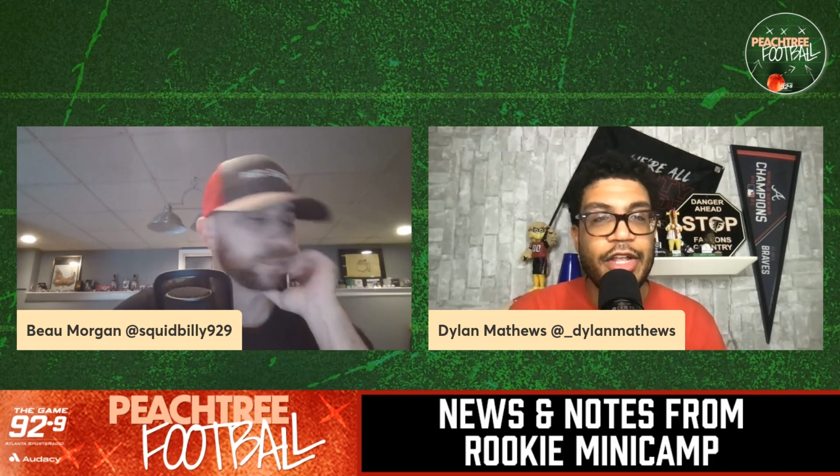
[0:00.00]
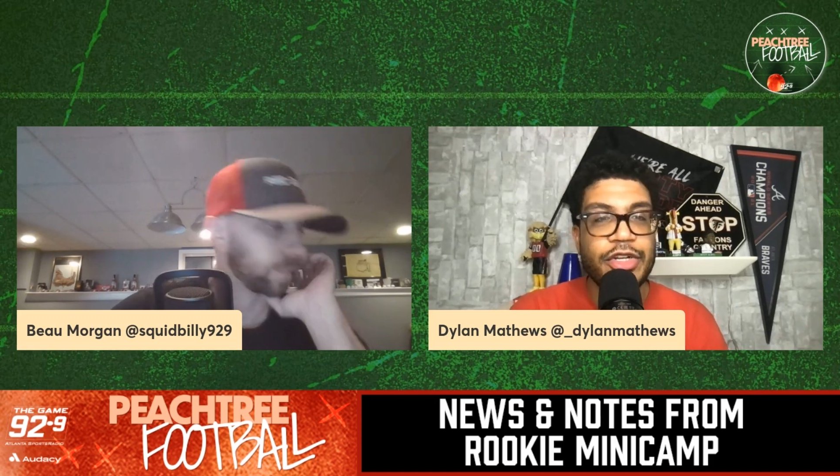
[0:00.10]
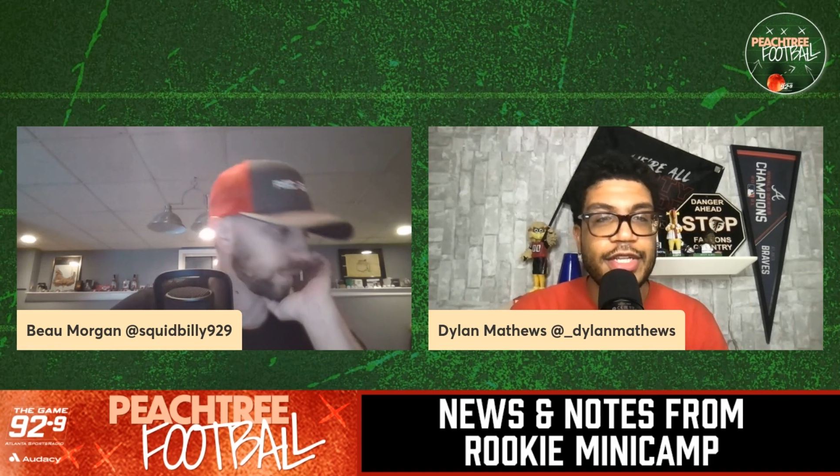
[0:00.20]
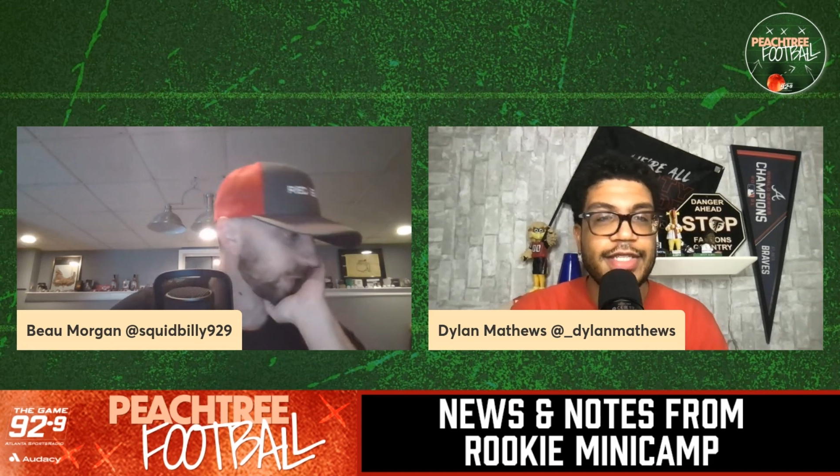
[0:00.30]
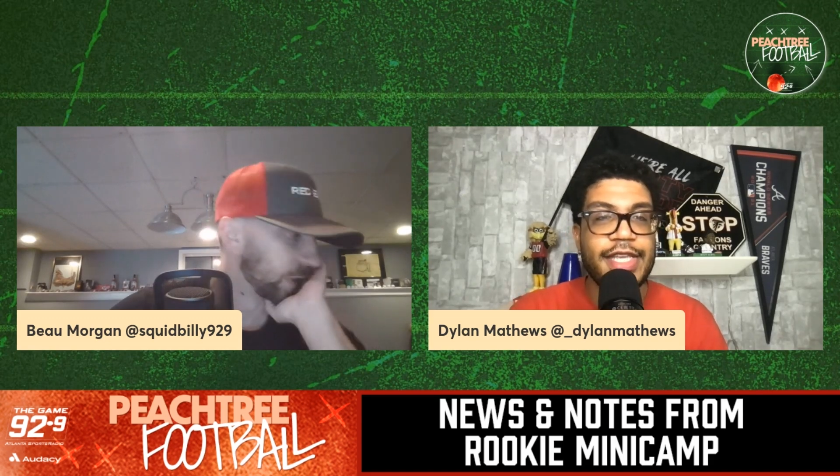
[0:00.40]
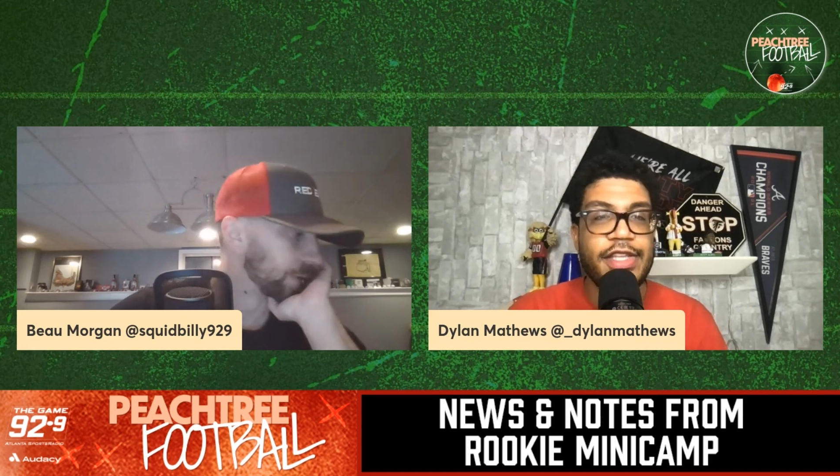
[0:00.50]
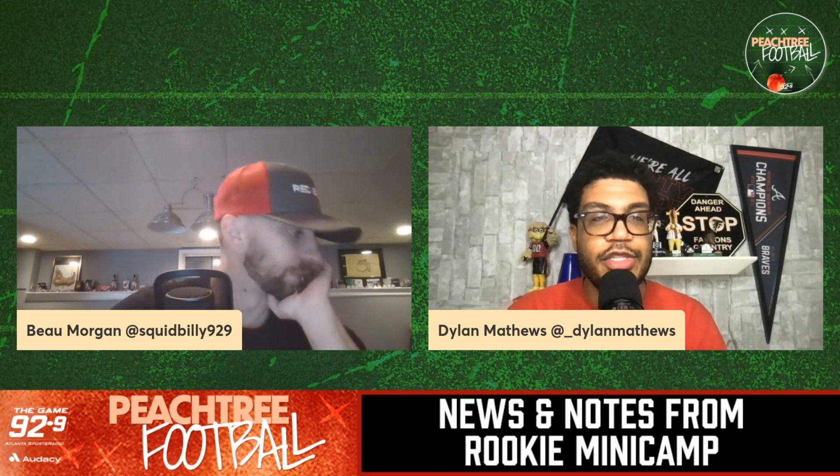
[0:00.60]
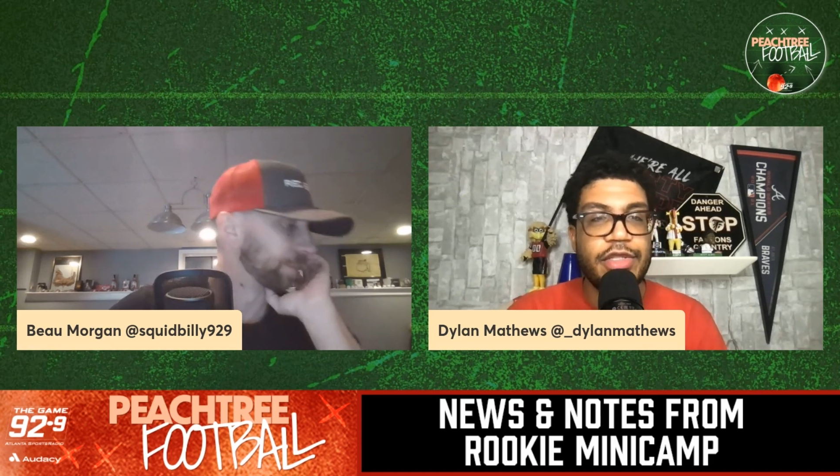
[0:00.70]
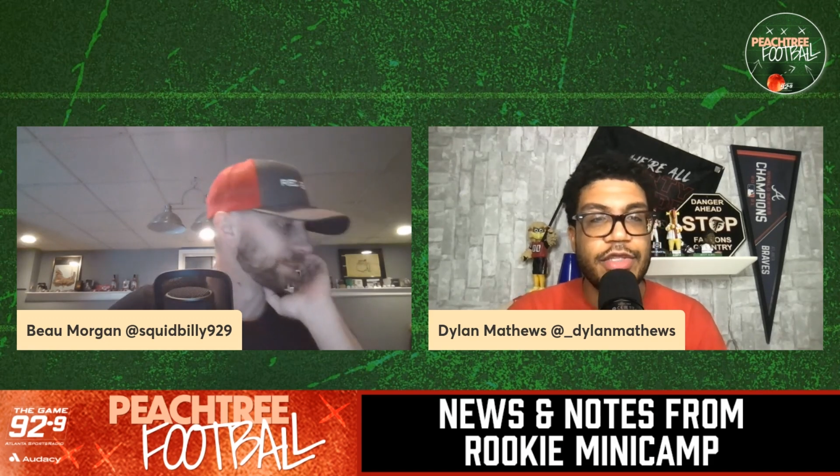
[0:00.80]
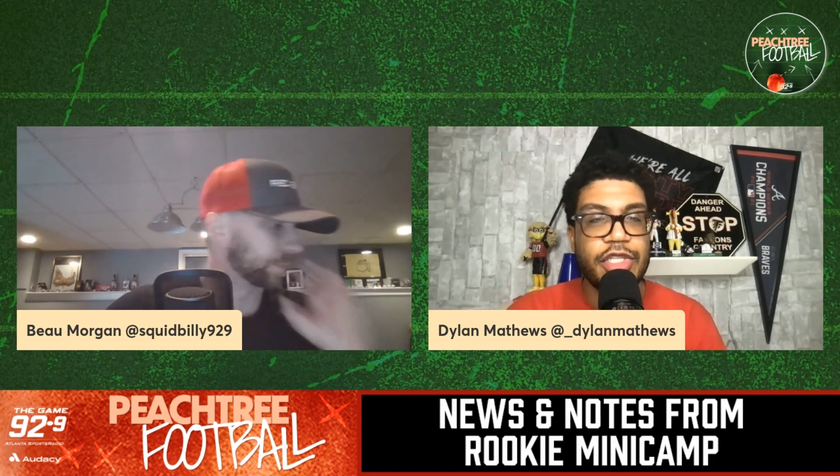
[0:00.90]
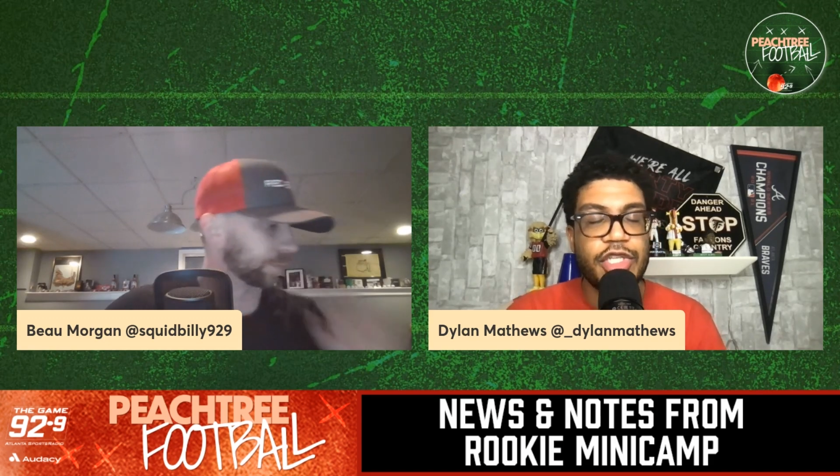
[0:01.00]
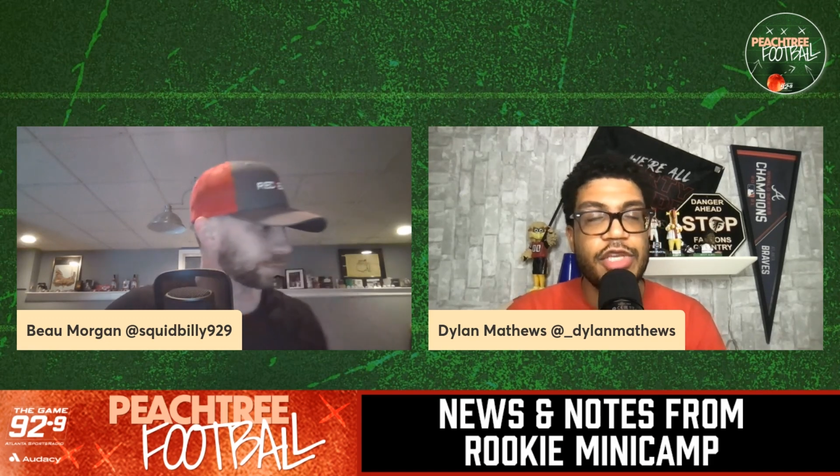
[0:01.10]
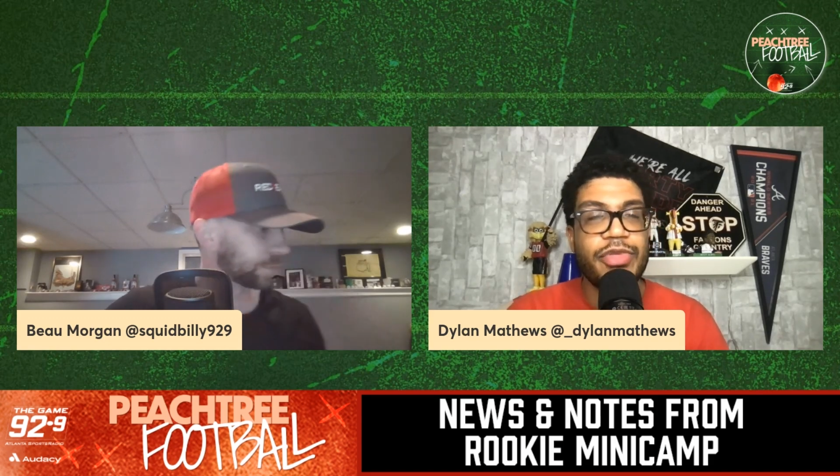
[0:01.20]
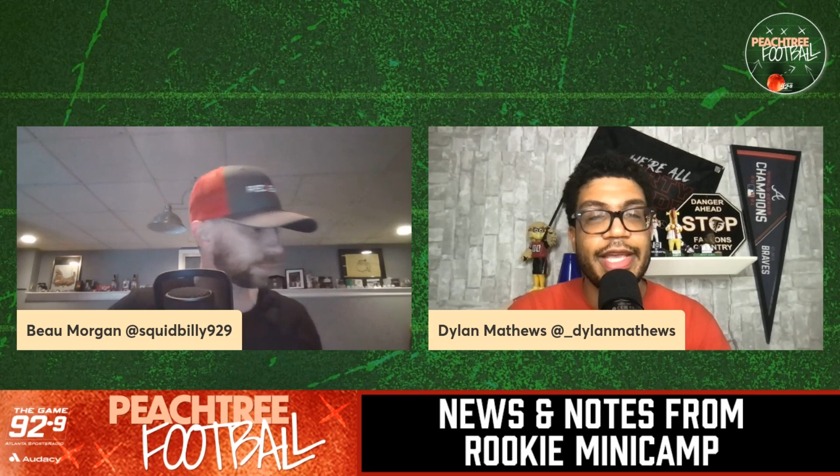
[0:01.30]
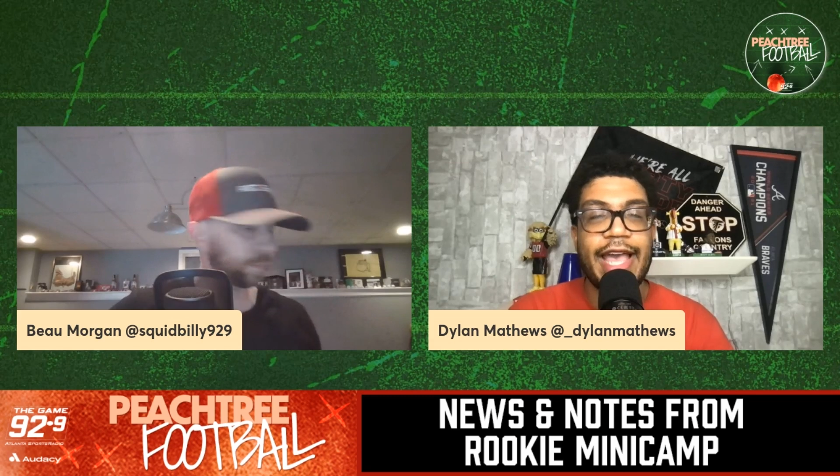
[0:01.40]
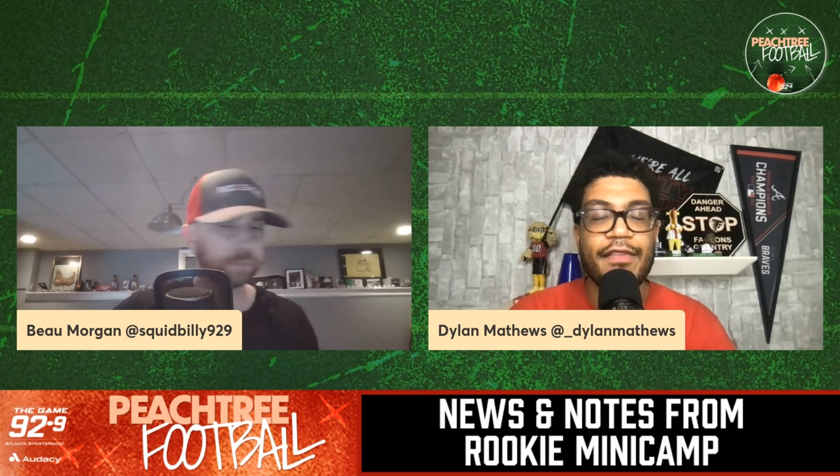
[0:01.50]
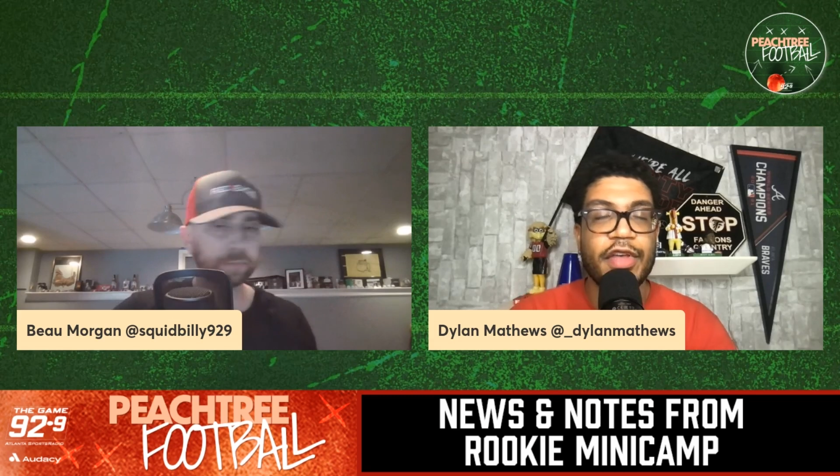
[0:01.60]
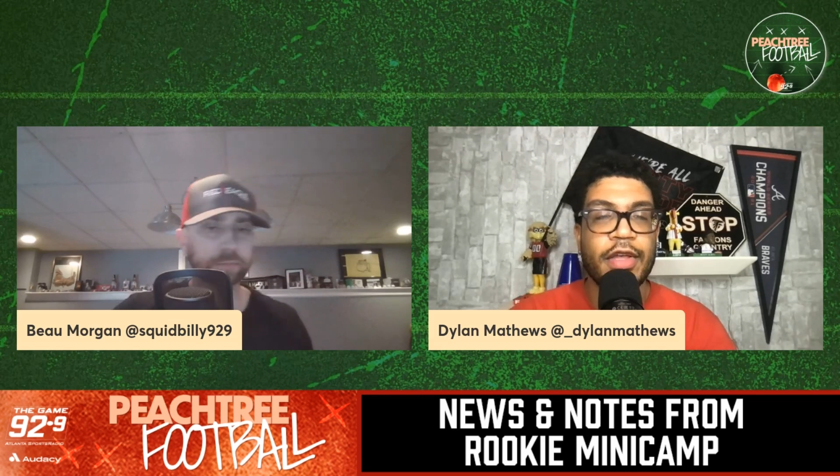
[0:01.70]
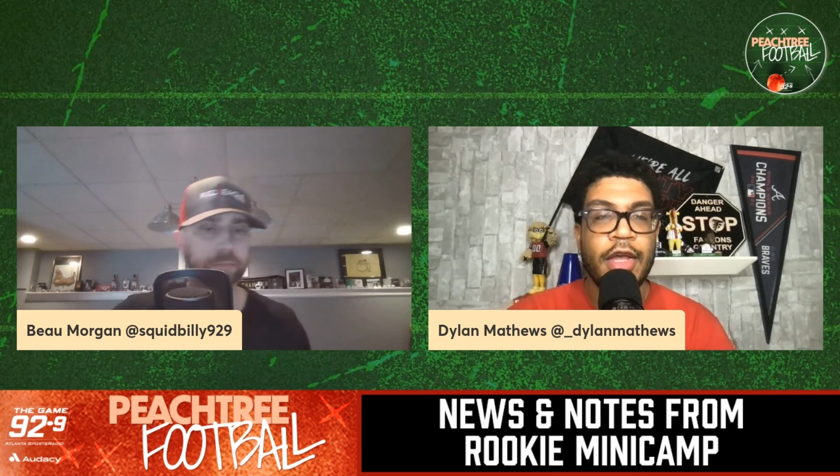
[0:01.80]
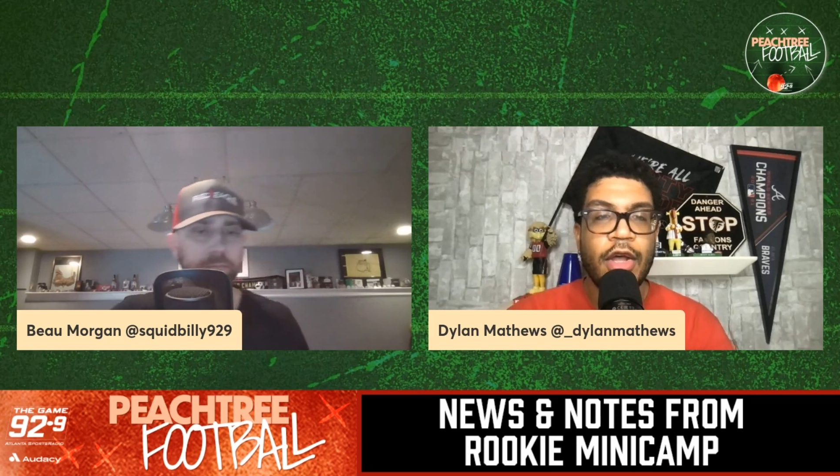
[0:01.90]
or does he you think have
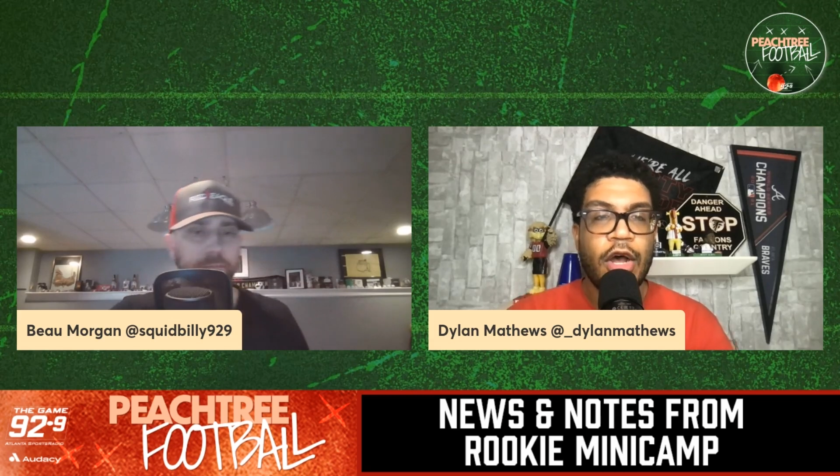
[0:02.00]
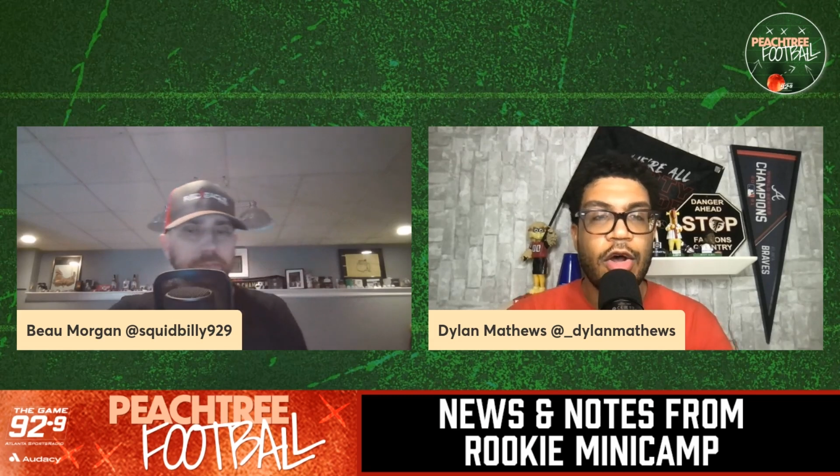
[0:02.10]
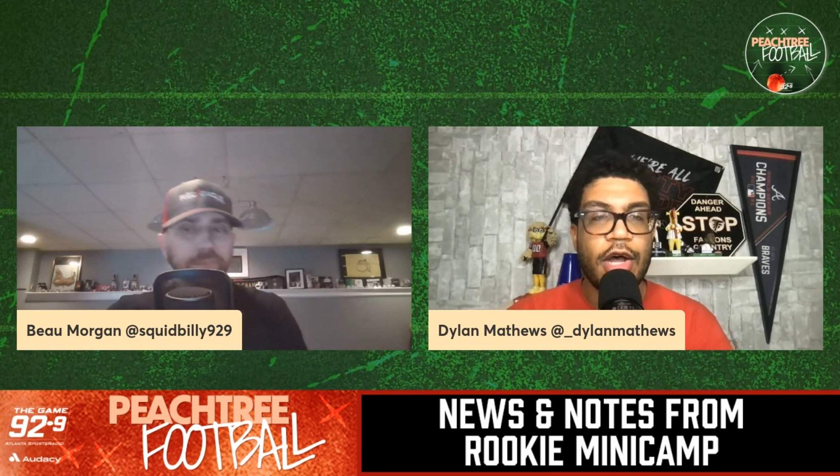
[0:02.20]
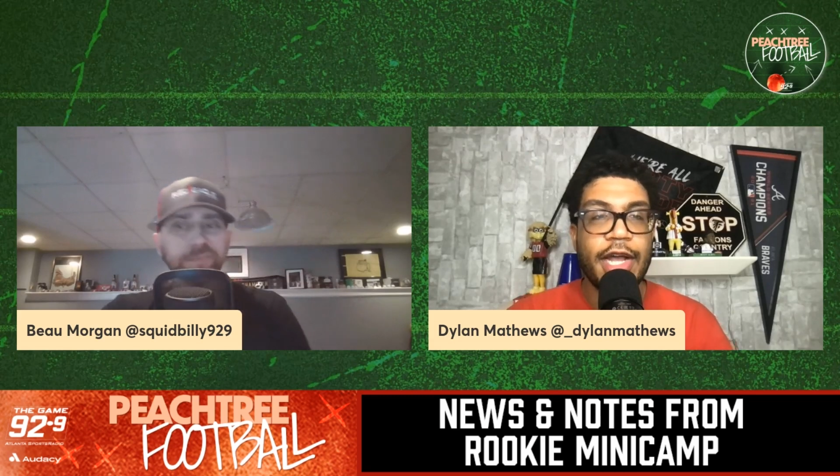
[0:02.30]
a